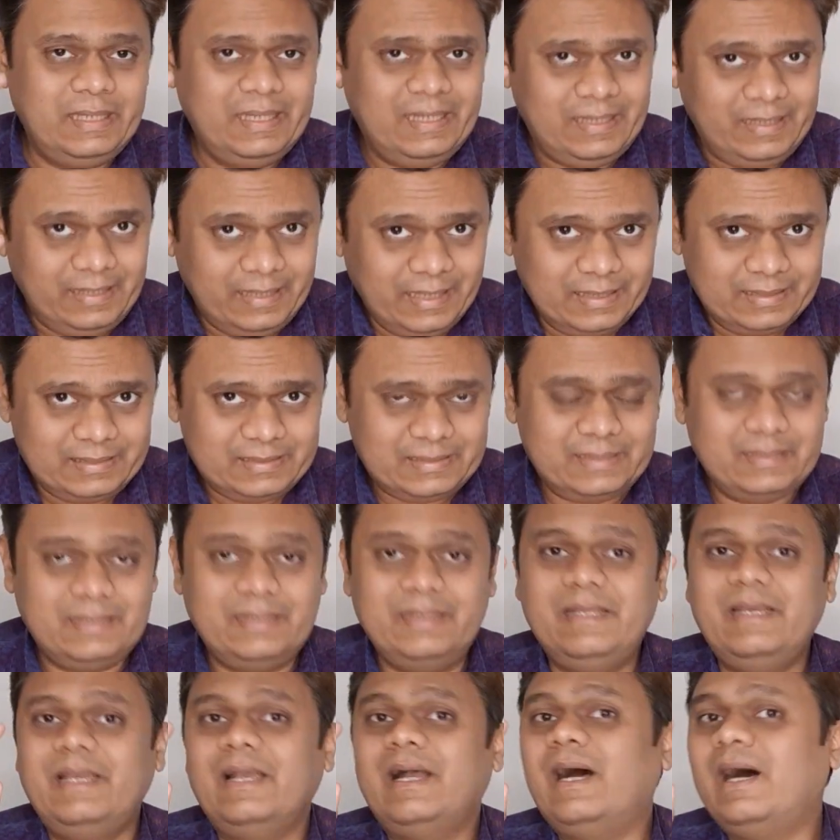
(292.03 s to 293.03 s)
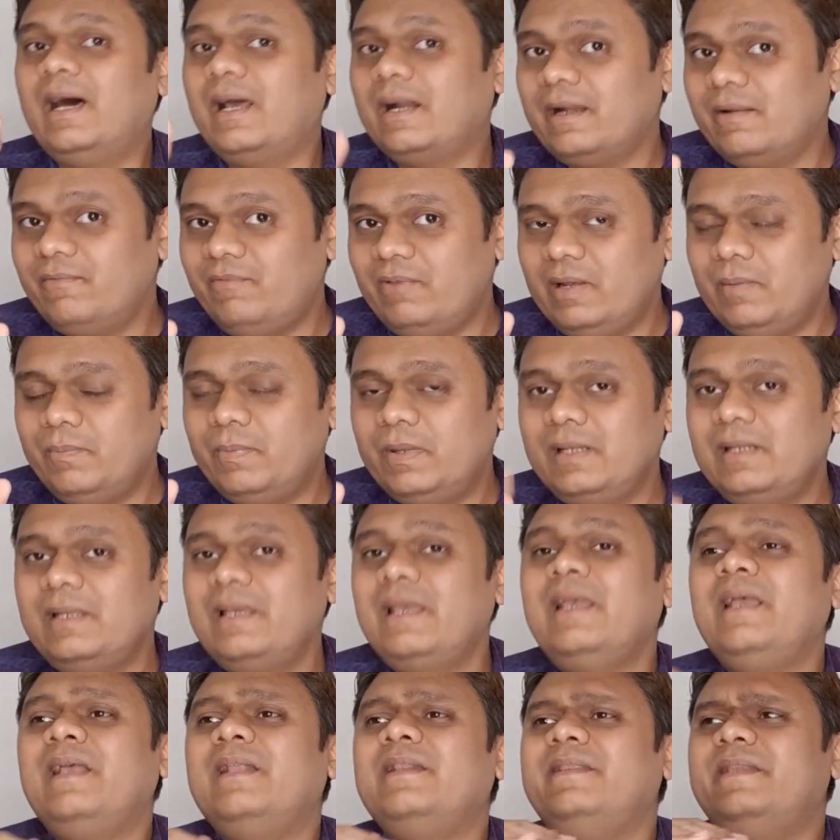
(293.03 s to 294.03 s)
Yes, they are available.
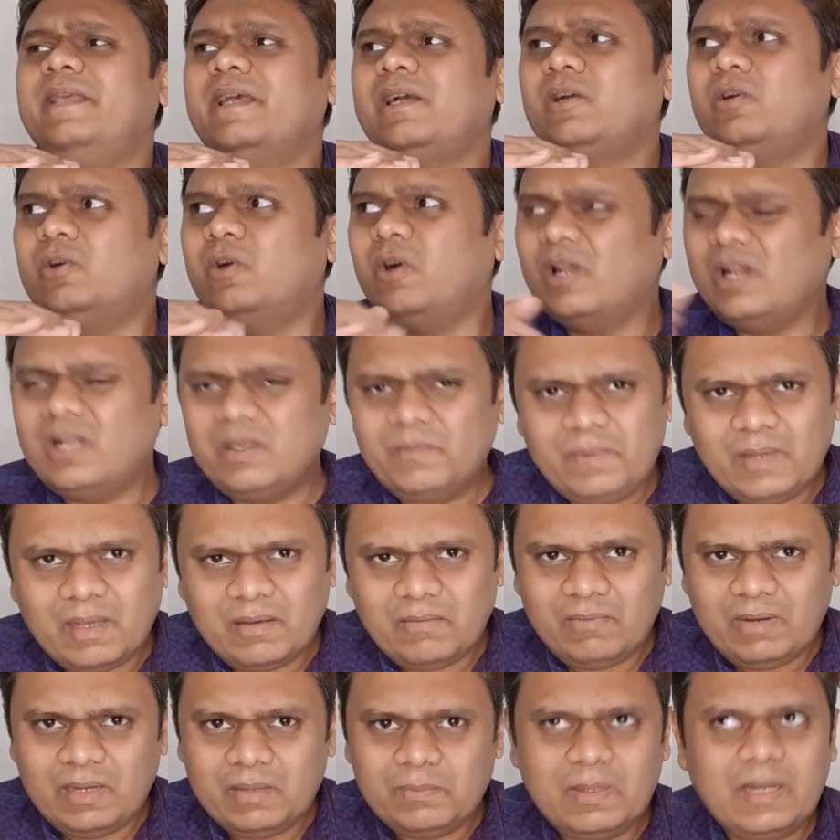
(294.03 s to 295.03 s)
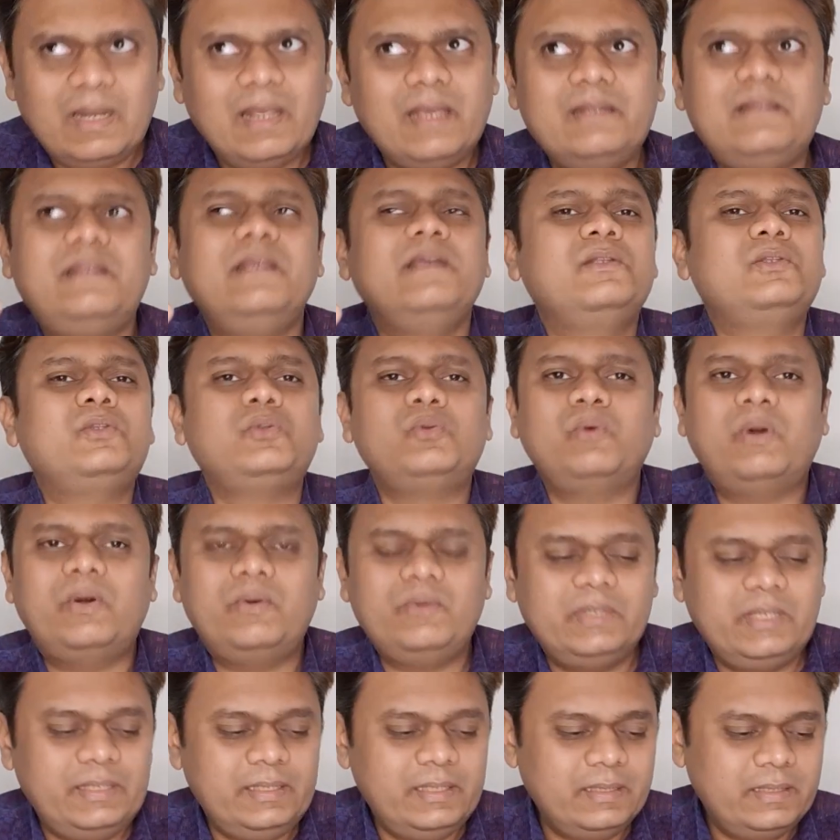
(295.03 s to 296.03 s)
They're gonna be available, I think,
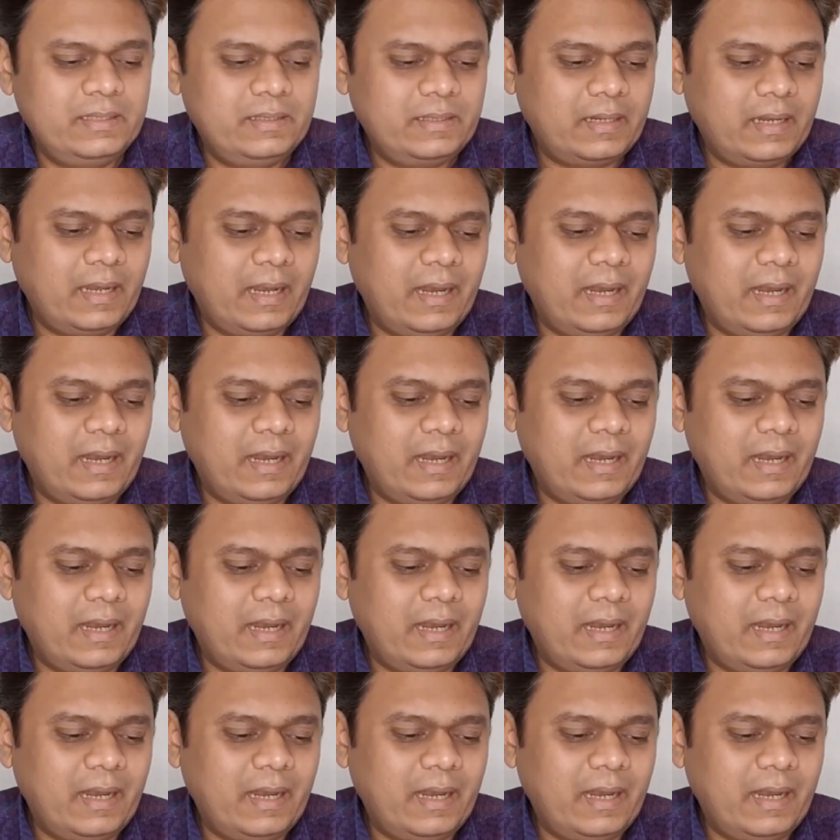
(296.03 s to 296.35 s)
throughout the year,